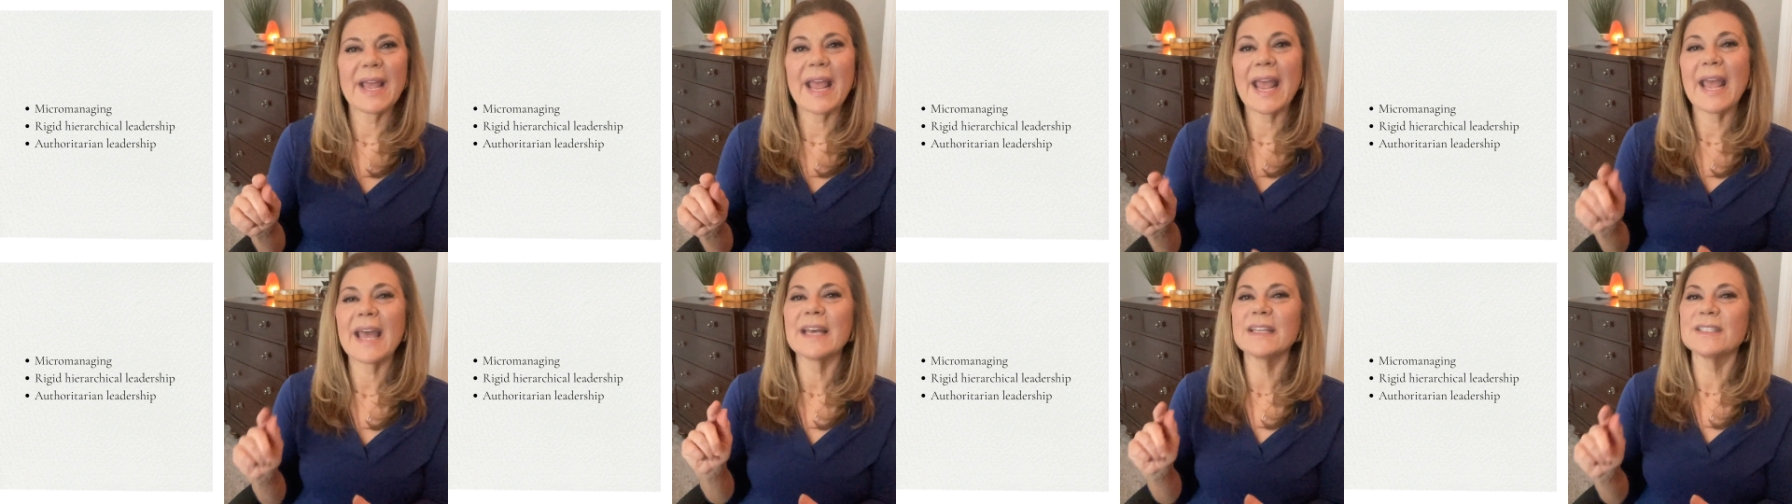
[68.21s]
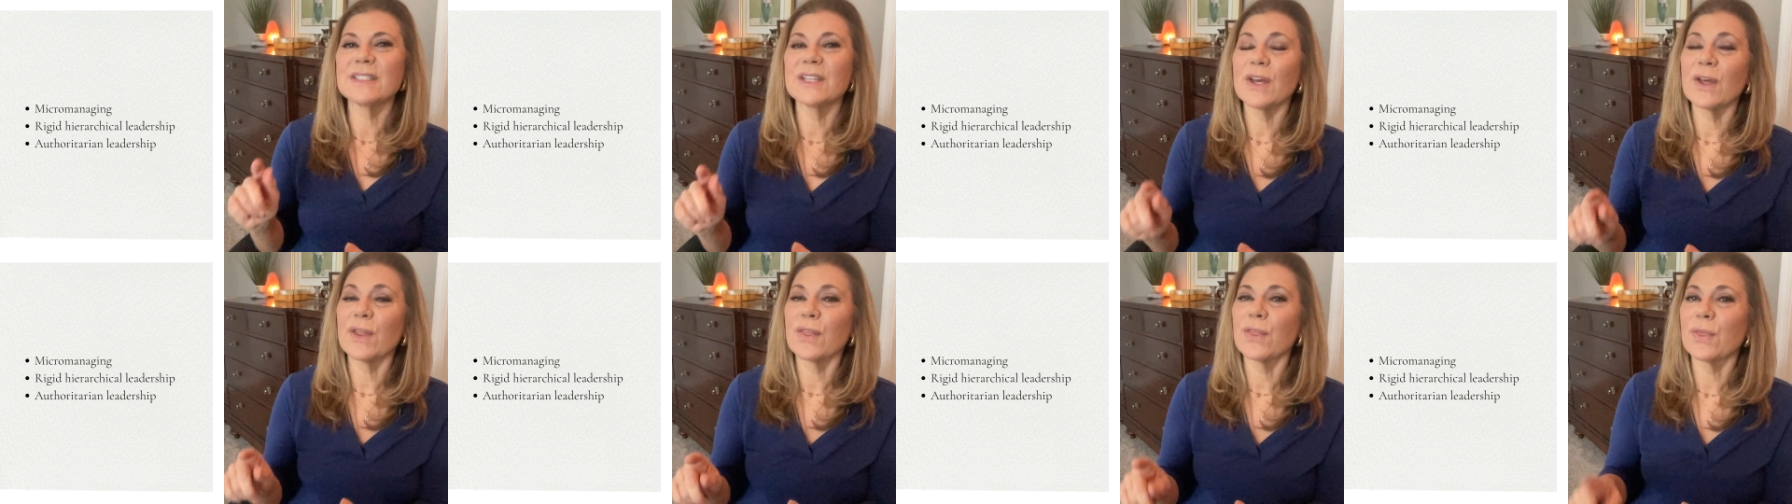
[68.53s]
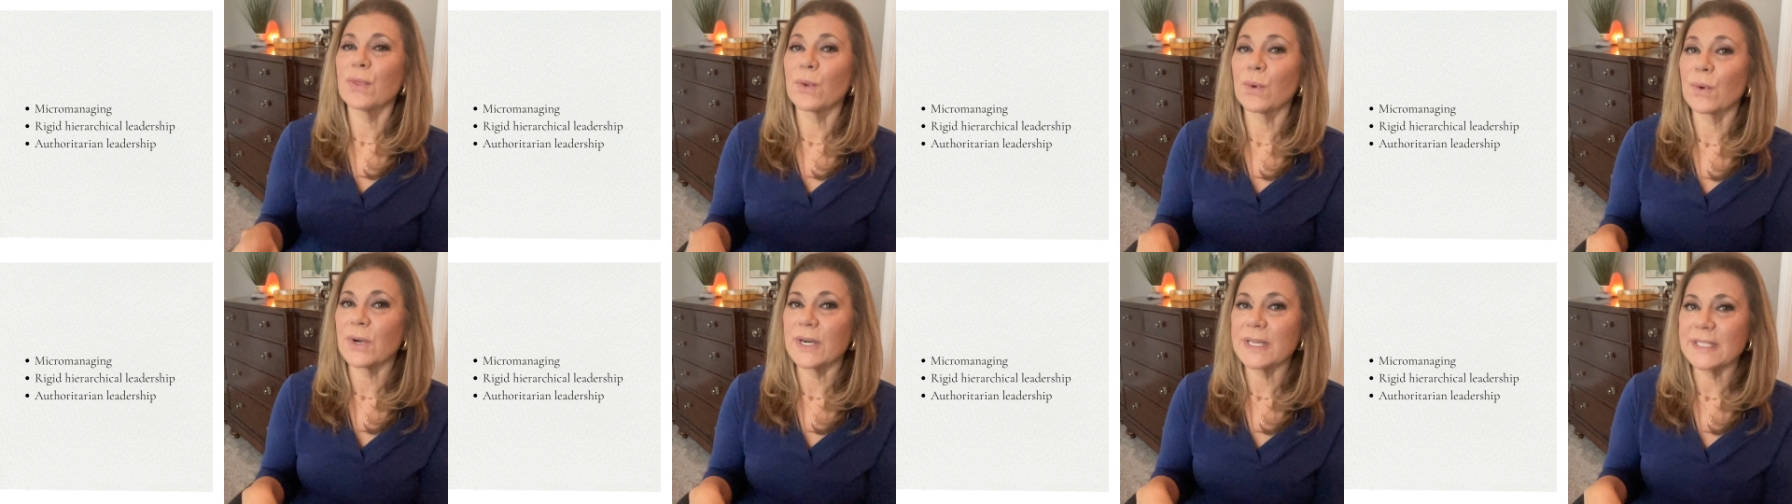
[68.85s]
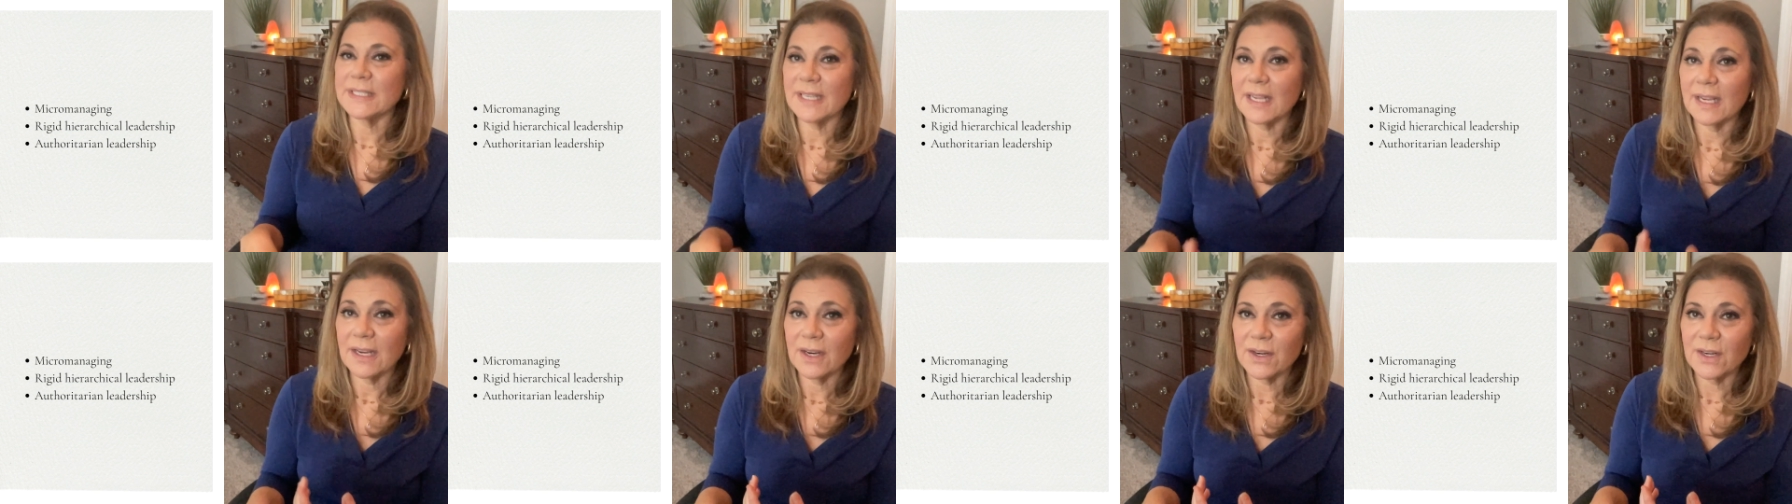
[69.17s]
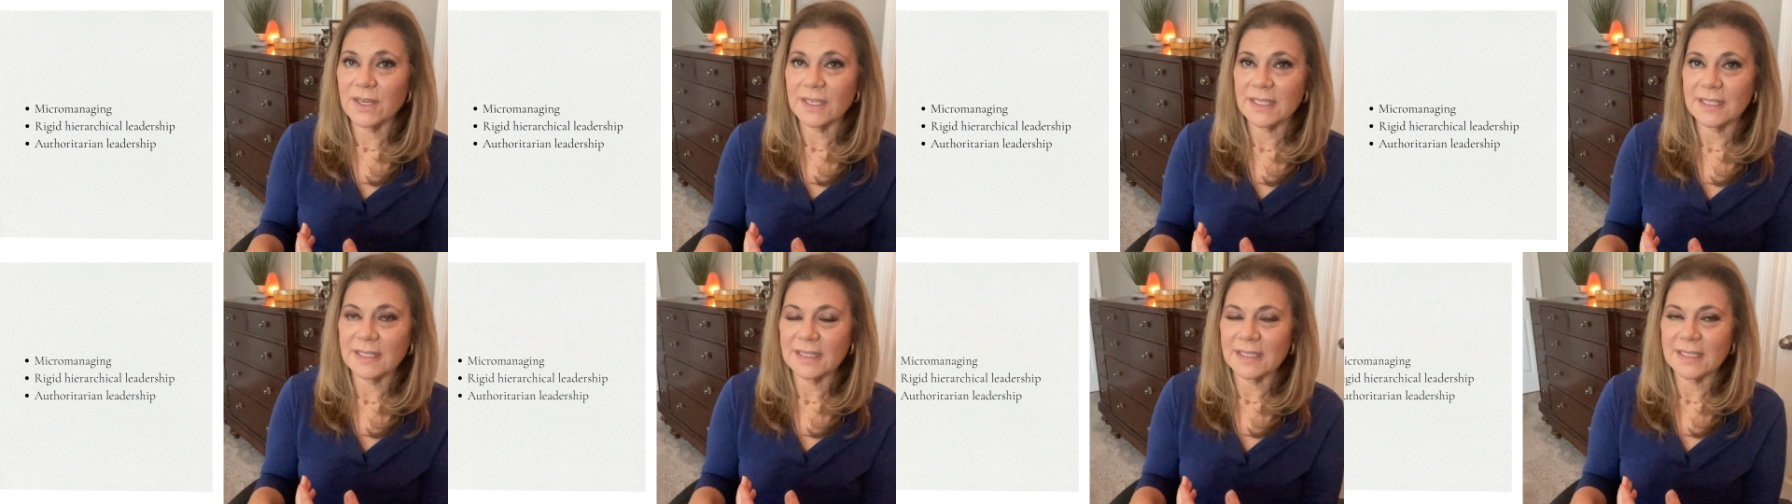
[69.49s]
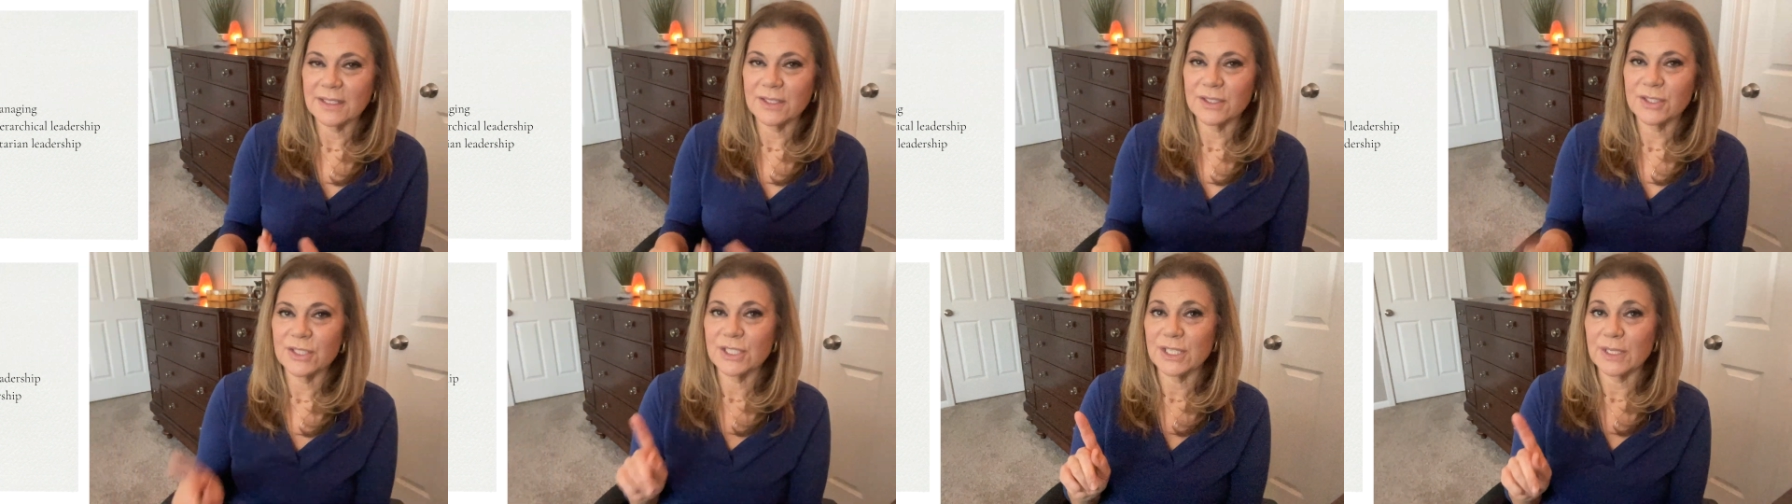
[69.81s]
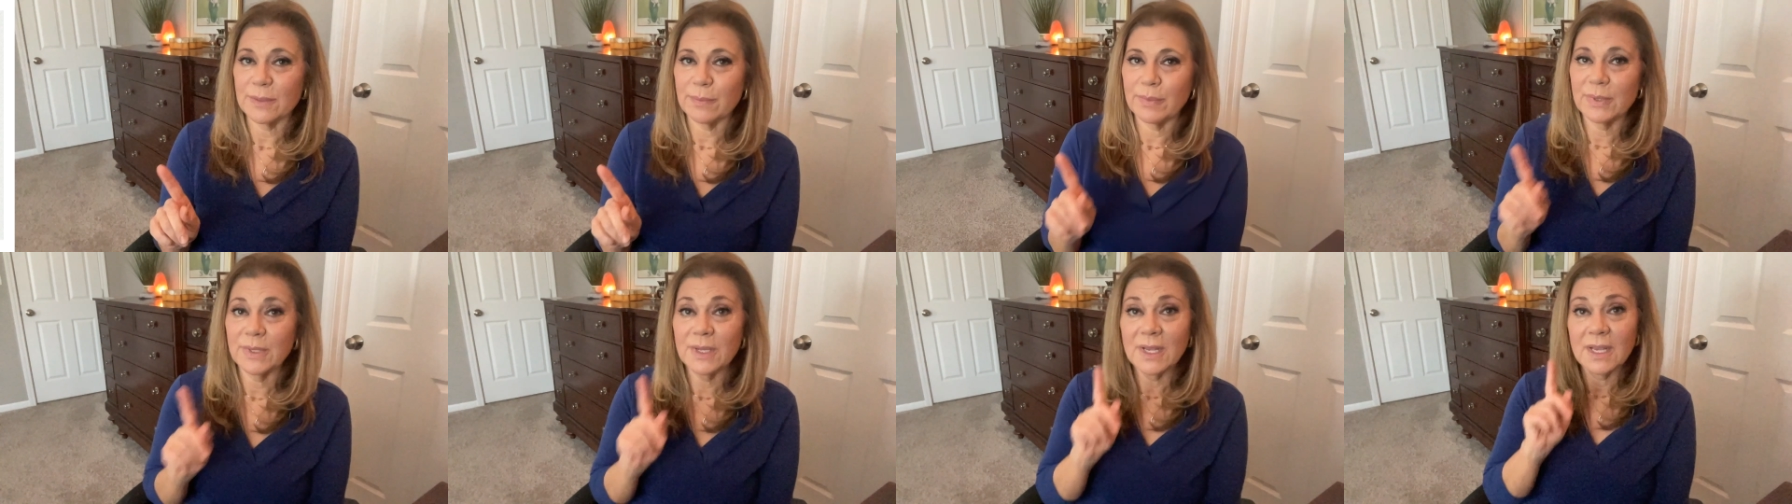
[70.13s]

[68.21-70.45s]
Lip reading: and authoritarian leadership.